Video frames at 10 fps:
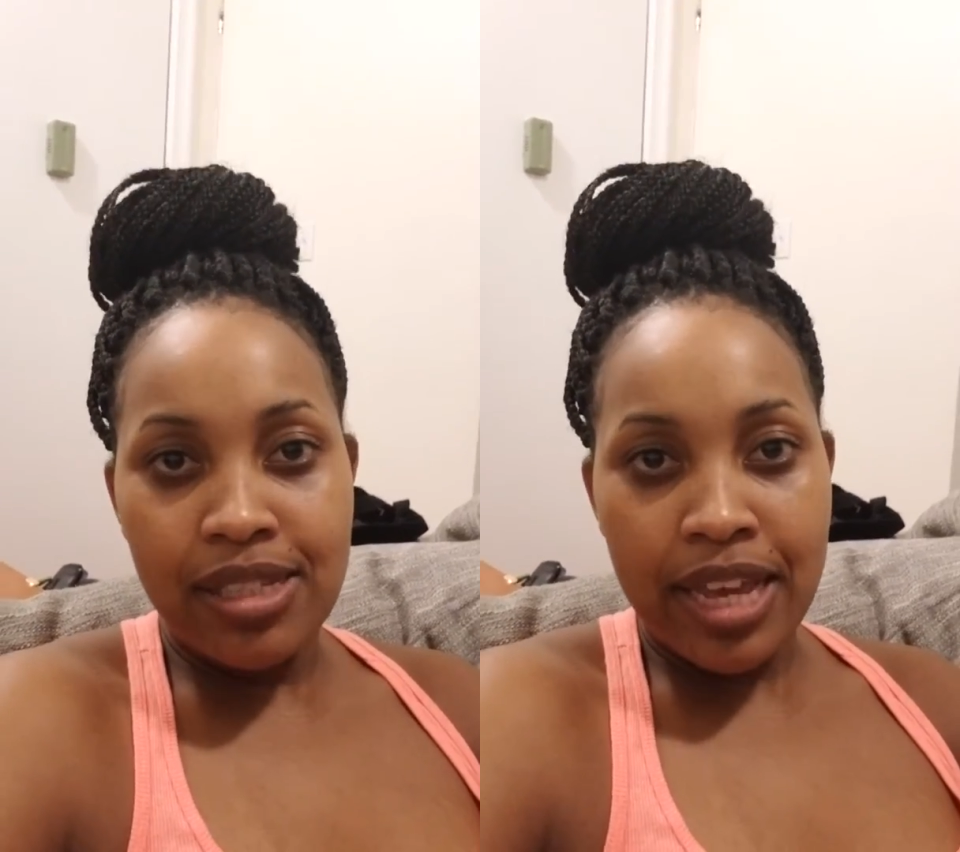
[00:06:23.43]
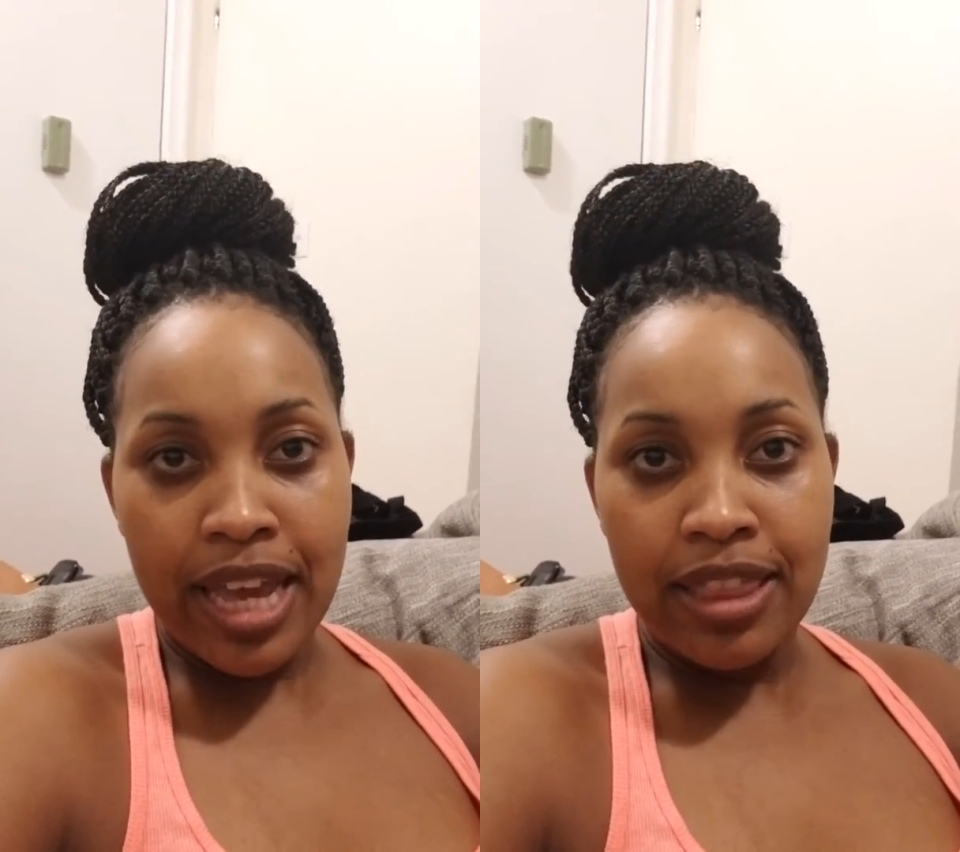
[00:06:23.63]

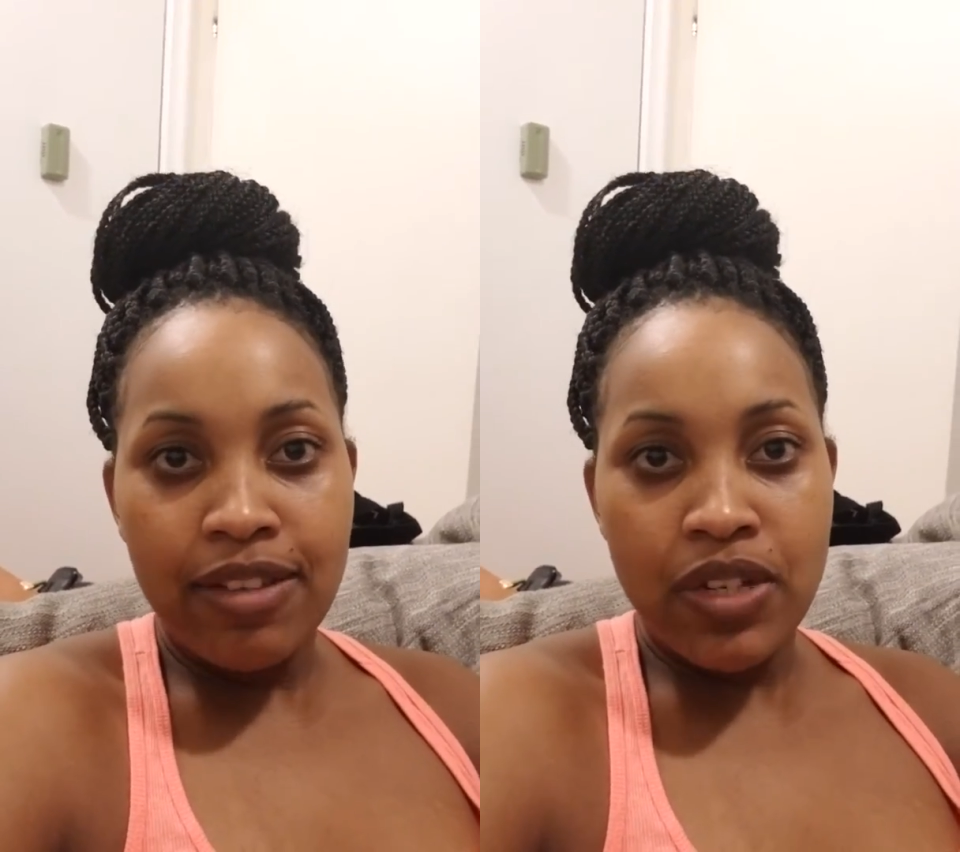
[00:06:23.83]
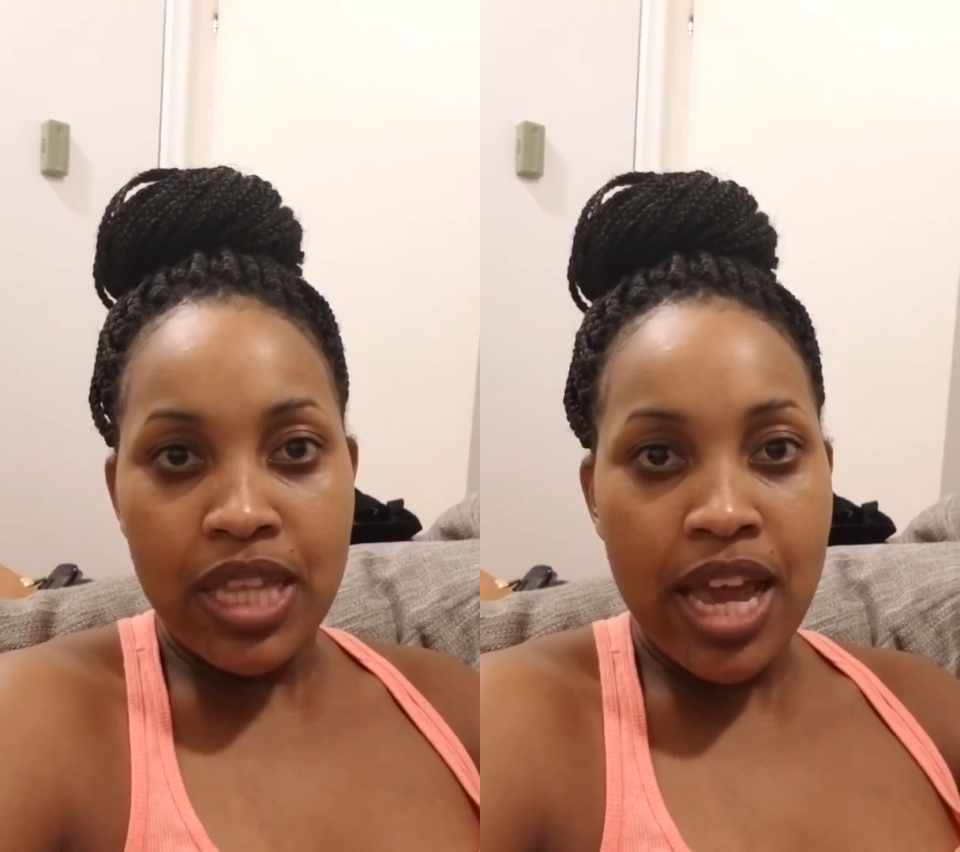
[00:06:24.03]
Like, I
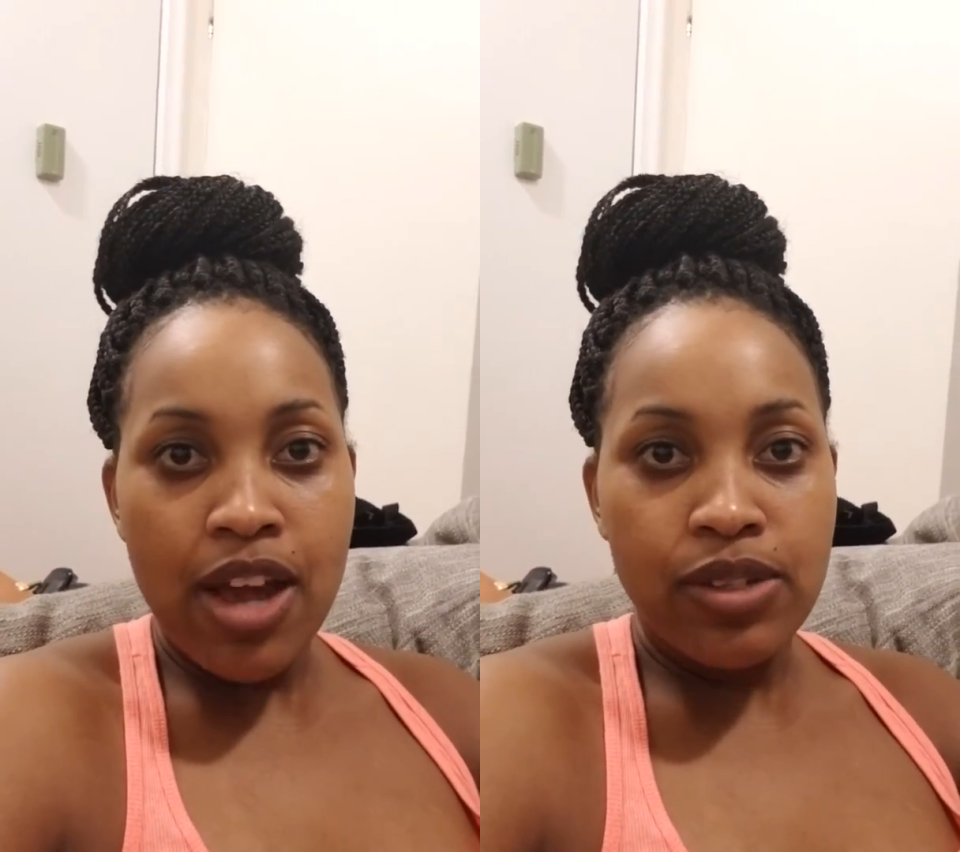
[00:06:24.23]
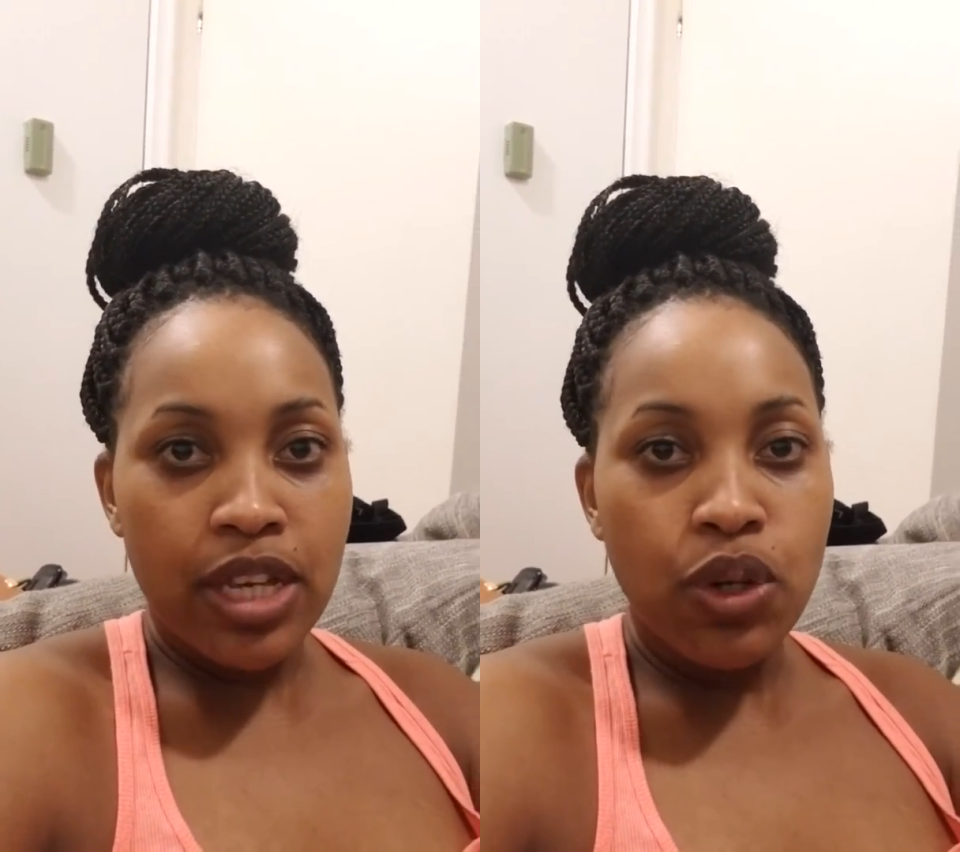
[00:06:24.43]
lived in the
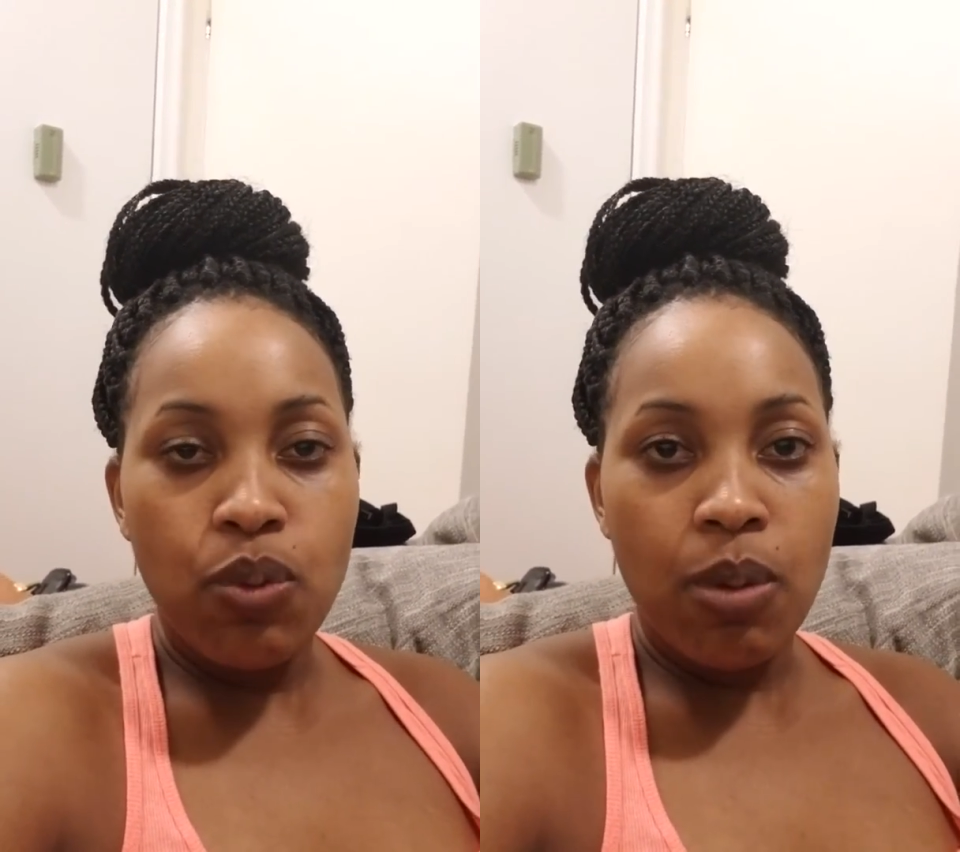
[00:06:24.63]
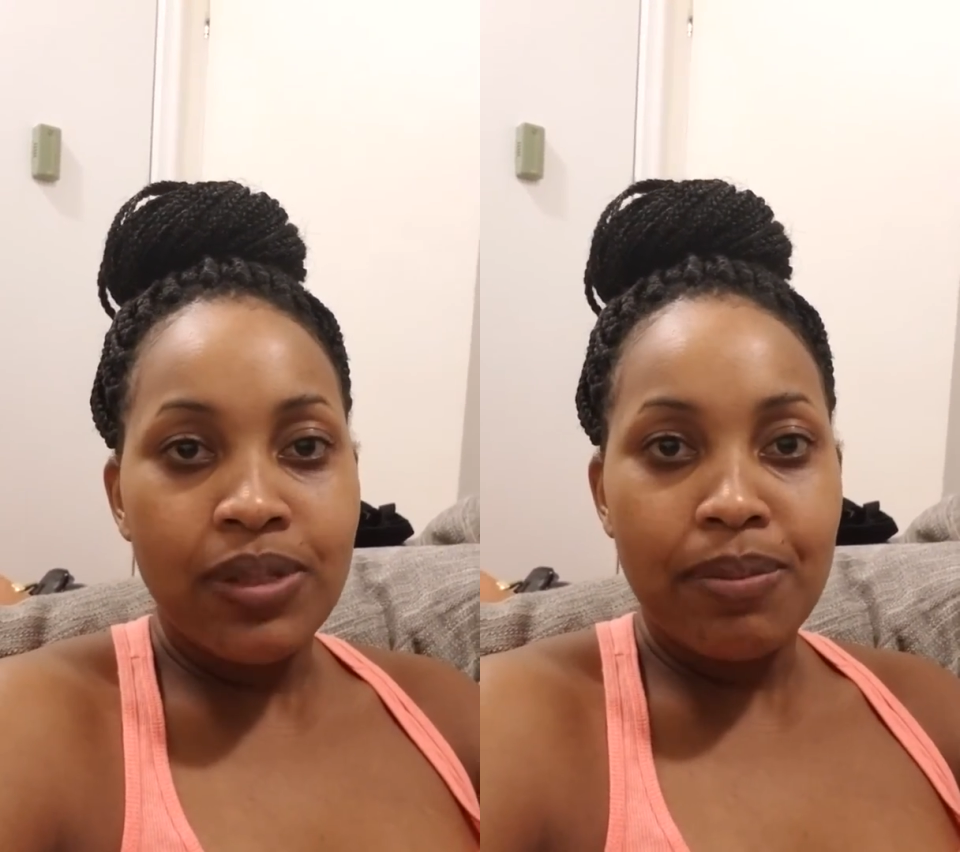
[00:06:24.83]
house, I knew
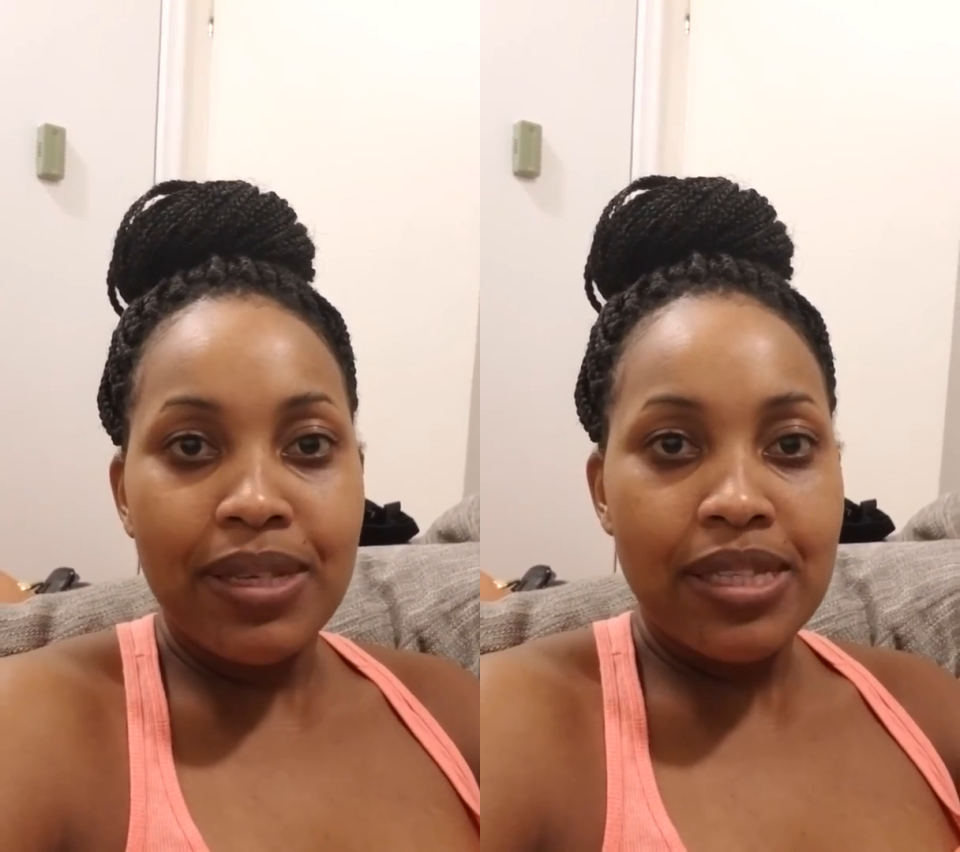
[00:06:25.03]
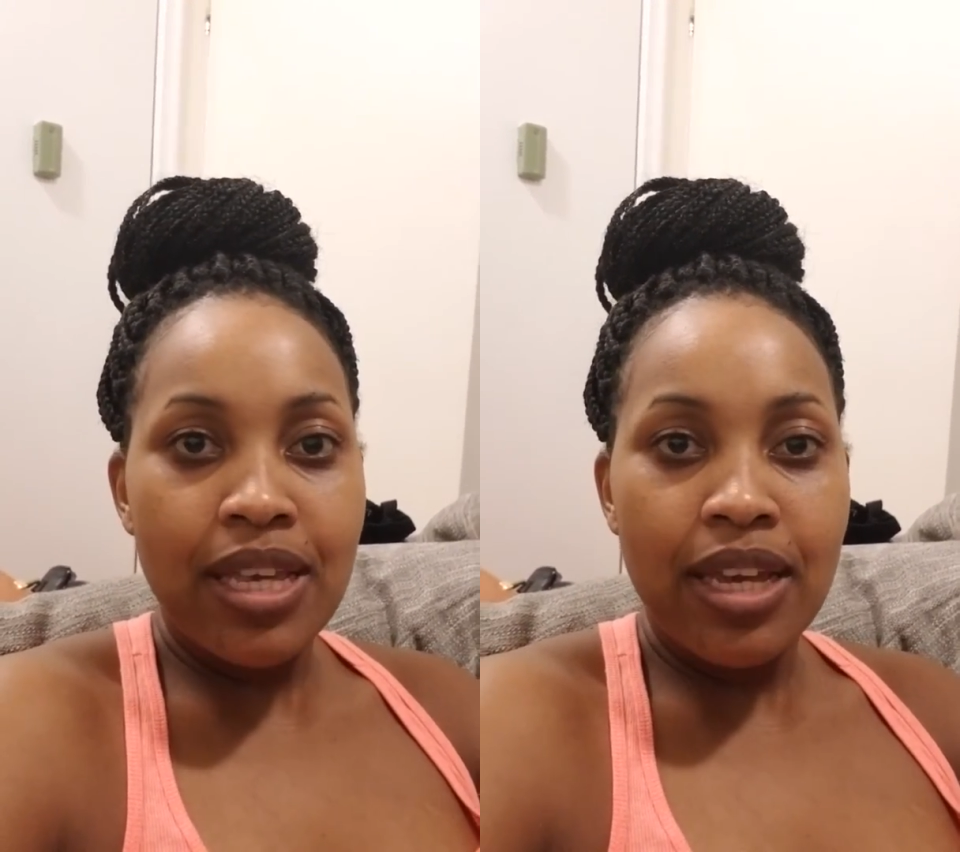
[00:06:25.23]
what was
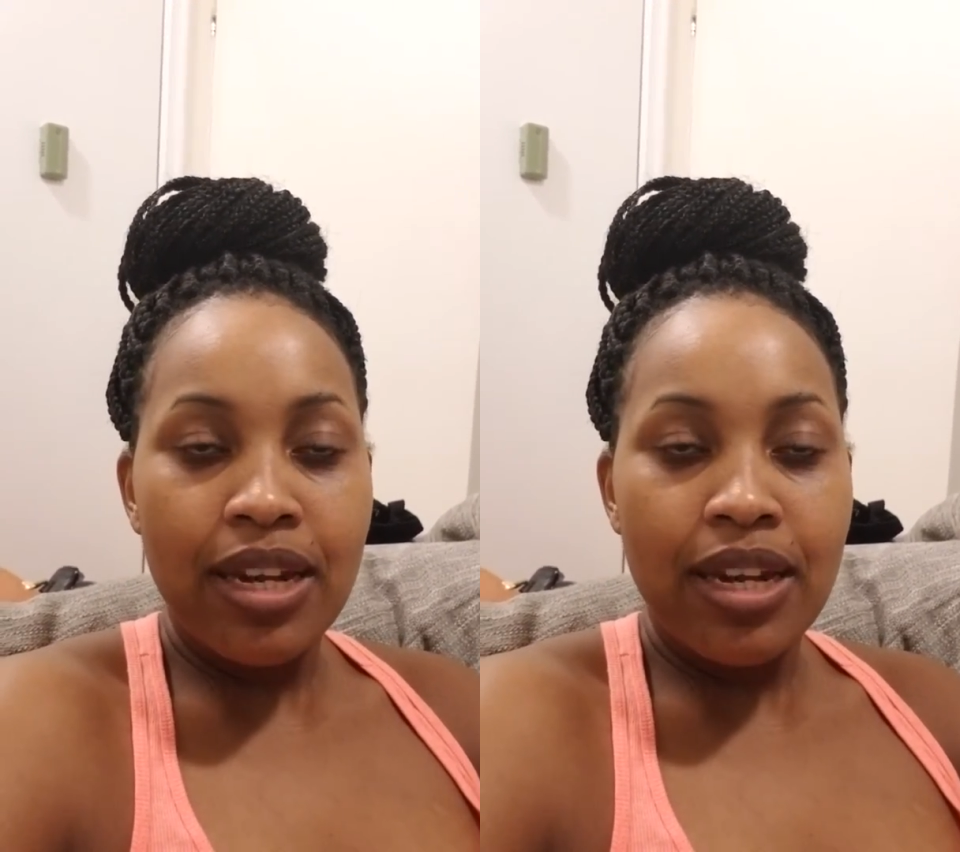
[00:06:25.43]
missing,